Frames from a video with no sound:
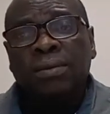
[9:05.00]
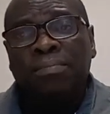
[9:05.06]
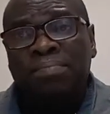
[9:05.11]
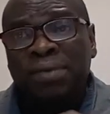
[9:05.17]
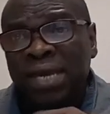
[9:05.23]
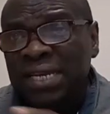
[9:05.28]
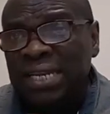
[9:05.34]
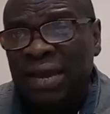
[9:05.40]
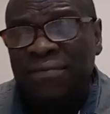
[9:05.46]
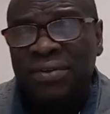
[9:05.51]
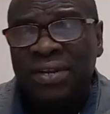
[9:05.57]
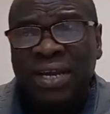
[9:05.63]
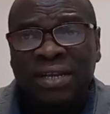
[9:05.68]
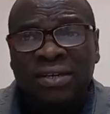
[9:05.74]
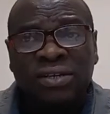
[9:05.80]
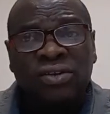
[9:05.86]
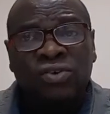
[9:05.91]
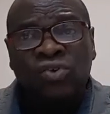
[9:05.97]
Be
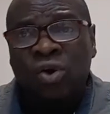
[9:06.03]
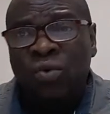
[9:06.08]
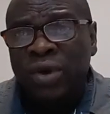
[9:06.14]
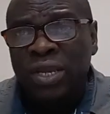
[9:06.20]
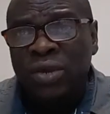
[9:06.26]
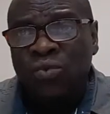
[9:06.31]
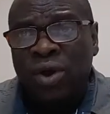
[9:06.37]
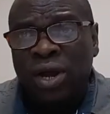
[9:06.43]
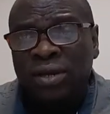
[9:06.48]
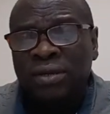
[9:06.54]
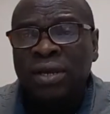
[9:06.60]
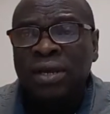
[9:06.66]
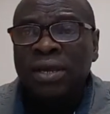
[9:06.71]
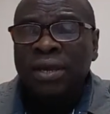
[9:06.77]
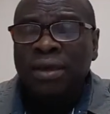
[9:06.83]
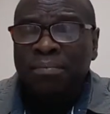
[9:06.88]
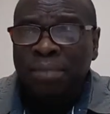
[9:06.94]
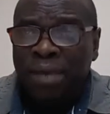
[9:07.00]
definite, know what you want,
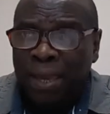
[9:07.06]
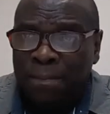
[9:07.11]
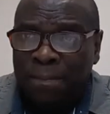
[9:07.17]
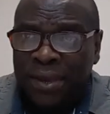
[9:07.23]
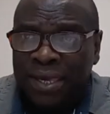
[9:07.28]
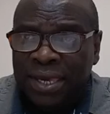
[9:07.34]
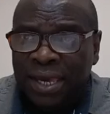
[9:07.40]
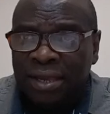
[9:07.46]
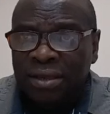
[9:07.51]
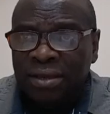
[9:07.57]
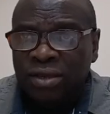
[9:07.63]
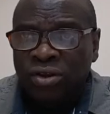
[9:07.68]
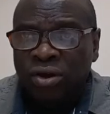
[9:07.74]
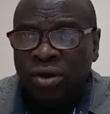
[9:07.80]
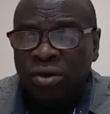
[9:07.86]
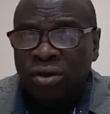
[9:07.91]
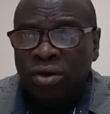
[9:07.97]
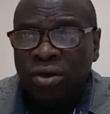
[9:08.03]
be picky,
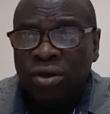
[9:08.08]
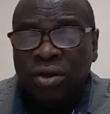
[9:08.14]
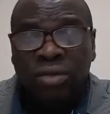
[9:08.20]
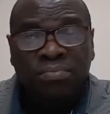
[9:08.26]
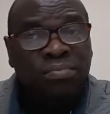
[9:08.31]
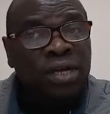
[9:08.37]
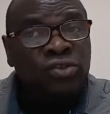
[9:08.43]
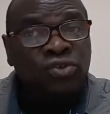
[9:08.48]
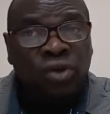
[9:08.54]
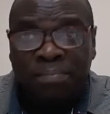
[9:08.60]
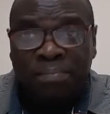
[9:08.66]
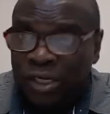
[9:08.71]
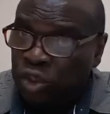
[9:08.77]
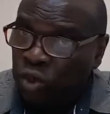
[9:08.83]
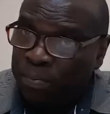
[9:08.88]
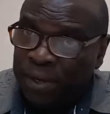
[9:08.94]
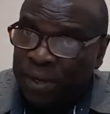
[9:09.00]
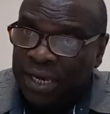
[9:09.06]
but don't be
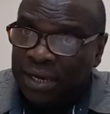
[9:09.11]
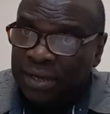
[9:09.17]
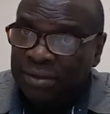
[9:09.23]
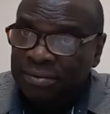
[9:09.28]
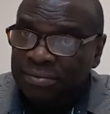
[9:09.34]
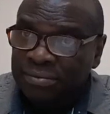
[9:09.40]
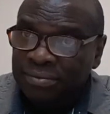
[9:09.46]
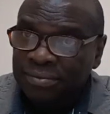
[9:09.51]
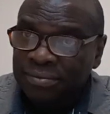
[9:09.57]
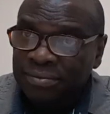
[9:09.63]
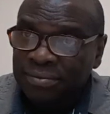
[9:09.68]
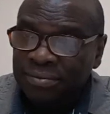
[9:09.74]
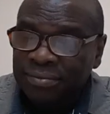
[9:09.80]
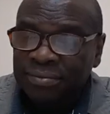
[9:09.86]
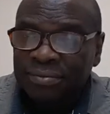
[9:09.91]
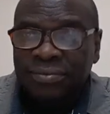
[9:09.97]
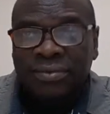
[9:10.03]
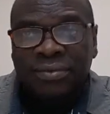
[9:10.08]
too picky,
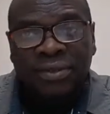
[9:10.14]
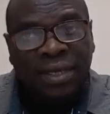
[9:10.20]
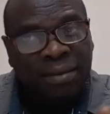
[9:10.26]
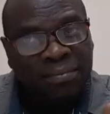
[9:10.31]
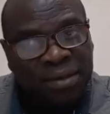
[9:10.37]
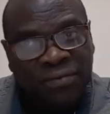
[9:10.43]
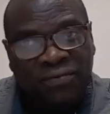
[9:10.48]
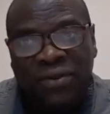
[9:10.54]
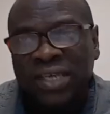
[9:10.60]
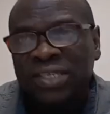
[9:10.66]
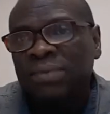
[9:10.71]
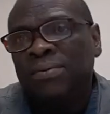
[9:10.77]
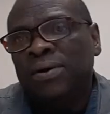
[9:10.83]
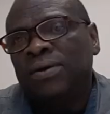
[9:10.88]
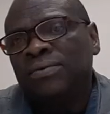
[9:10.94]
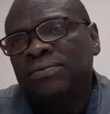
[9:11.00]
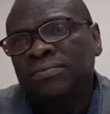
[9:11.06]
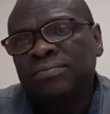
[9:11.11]
and be
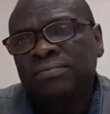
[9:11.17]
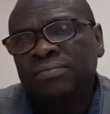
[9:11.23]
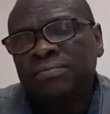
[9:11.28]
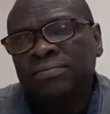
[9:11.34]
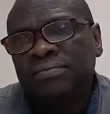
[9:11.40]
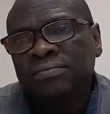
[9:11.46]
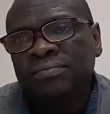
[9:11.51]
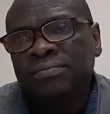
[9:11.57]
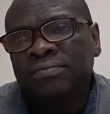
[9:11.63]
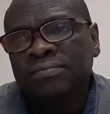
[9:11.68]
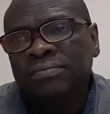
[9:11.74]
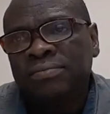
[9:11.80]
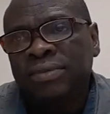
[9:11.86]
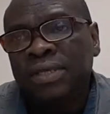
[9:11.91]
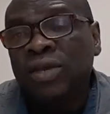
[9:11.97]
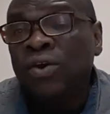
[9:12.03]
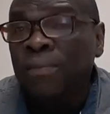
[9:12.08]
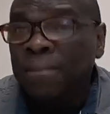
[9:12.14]
flexible.
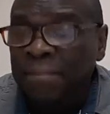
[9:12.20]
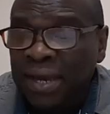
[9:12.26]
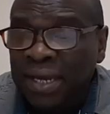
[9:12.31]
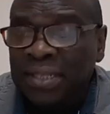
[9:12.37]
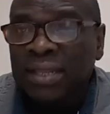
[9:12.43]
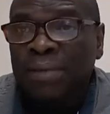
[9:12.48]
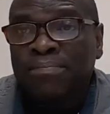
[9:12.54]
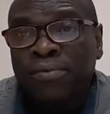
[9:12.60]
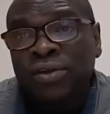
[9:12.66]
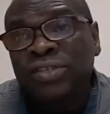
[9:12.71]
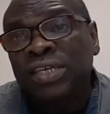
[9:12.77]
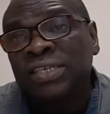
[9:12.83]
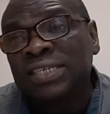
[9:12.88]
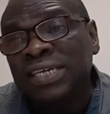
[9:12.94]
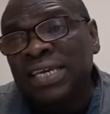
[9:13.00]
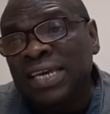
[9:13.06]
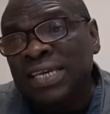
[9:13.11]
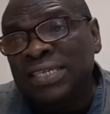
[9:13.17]
It make the
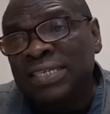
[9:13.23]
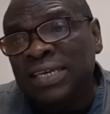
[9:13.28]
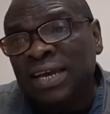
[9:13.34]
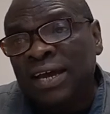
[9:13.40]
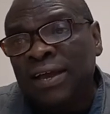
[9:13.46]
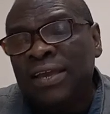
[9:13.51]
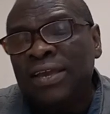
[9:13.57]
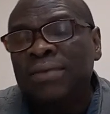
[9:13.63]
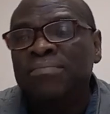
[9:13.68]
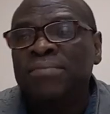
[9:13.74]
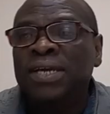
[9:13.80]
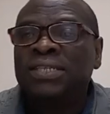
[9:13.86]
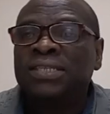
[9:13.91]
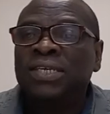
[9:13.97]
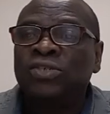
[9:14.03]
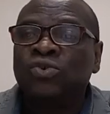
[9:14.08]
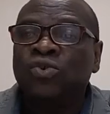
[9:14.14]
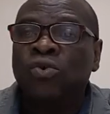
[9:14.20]
process easier, it
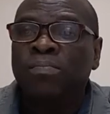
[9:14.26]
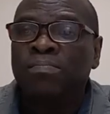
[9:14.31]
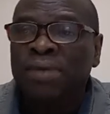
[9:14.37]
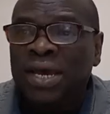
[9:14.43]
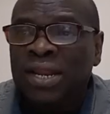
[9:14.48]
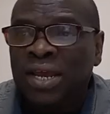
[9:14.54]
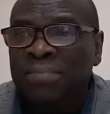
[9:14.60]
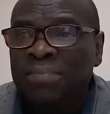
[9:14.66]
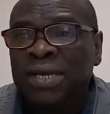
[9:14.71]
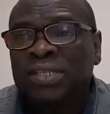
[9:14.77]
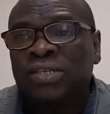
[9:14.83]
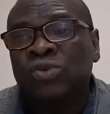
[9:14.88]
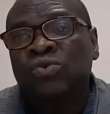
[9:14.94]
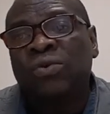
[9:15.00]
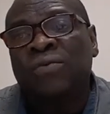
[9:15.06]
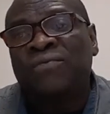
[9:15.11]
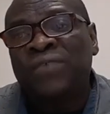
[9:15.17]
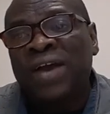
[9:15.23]
make things go better, it make
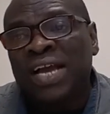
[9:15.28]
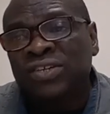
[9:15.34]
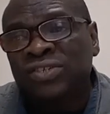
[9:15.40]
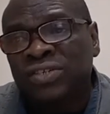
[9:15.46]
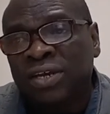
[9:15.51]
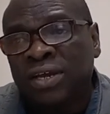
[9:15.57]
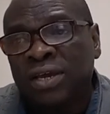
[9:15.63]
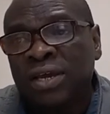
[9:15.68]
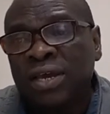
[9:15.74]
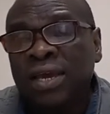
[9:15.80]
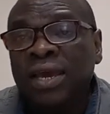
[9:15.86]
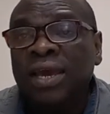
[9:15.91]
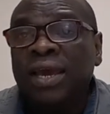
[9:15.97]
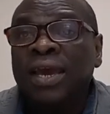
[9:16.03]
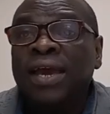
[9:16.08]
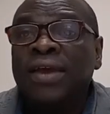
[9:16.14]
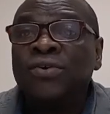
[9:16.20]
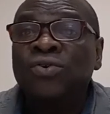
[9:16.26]
things go faster,
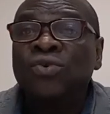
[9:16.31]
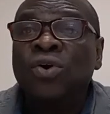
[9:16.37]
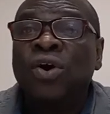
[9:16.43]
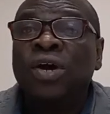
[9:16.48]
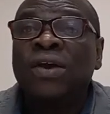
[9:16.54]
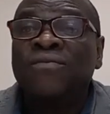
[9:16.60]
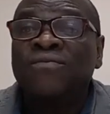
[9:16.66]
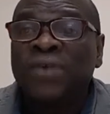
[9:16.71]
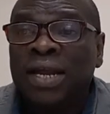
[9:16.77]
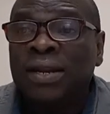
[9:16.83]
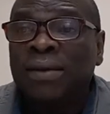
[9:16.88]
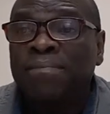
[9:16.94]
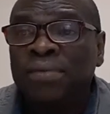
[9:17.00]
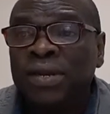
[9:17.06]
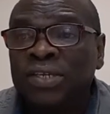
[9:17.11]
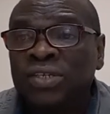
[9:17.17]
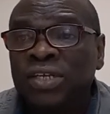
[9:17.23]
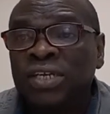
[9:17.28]
and you all can find a
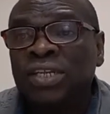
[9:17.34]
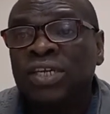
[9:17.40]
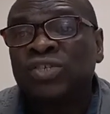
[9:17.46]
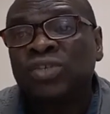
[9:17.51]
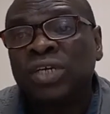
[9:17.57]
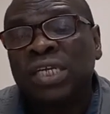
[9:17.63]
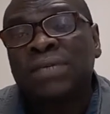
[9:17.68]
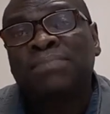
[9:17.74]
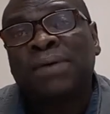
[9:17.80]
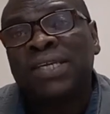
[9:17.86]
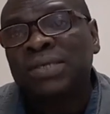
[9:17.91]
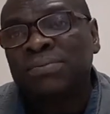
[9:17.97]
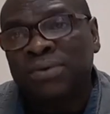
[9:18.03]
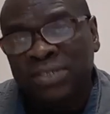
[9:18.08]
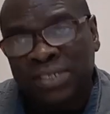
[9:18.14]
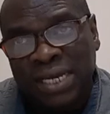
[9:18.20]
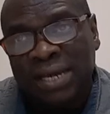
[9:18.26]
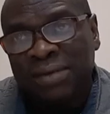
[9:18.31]
place in the shortest
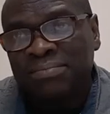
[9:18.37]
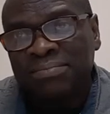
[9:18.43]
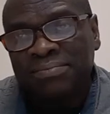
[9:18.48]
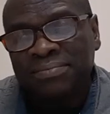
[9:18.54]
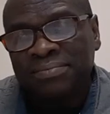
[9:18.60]
possible time.